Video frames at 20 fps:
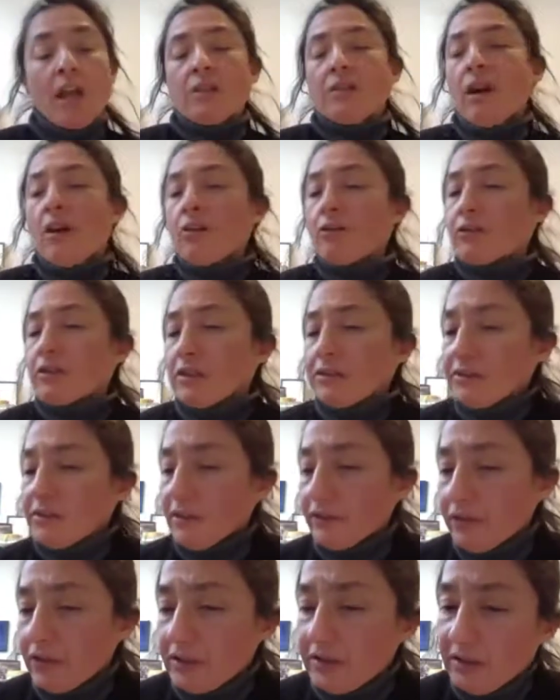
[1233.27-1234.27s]
Now, of course,
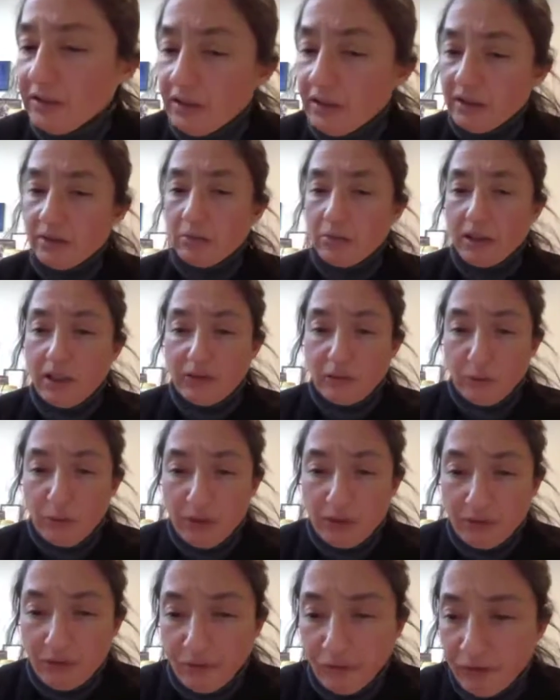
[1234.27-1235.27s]
the first thing we have
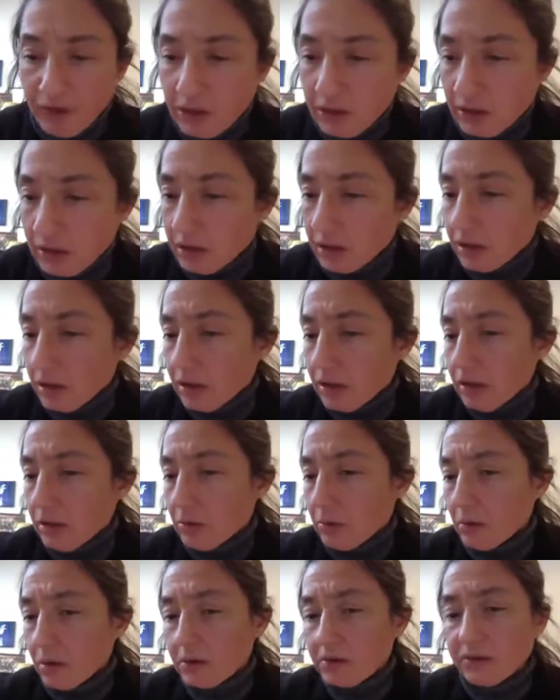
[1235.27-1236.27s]
been thinking
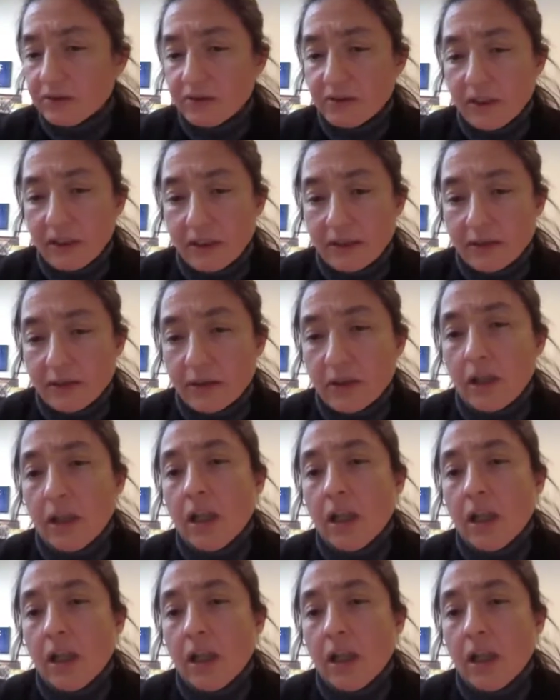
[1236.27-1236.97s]
was that